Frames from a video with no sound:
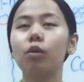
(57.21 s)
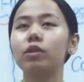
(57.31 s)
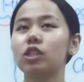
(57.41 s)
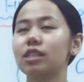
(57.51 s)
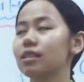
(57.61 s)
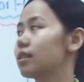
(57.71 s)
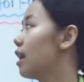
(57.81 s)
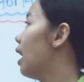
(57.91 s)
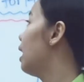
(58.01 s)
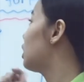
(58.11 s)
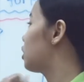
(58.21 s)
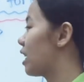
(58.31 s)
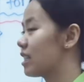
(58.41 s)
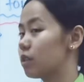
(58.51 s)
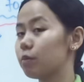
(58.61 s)
which is
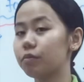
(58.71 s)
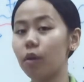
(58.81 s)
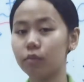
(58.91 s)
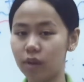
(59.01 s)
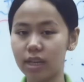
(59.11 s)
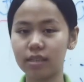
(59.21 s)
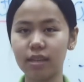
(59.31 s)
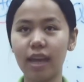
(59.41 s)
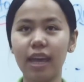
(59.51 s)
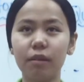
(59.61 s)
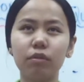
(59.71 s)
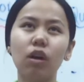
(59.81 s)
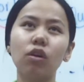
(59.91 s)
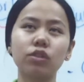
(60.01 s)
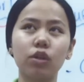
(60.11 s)
just for fun, and we
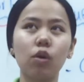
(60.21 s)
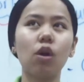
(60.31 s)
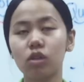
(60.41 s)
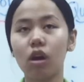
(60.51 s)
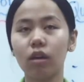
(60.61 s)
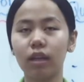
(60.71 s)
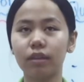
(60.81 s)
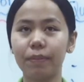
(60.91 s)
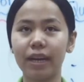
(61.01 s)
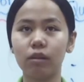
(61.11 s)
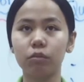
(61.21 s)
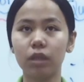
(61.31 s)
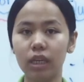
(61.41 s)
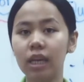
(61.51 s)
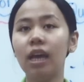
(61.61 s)
also talk a lot about
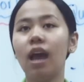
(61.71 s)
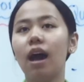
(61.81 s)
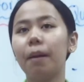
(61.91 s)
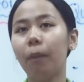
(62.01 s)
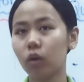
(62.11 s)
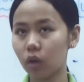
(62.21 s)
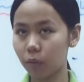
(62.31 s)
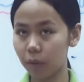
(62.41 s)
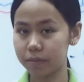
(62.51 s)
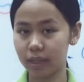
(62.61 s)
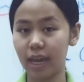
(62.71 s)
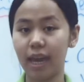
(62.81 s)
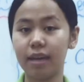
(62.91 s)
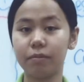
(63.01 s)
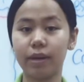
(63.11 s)
the modal verbs
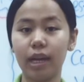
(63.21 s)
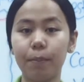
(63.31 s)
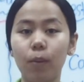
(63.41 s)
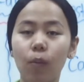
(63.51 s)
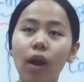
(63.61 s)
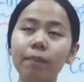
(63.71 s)
can, right, everyone?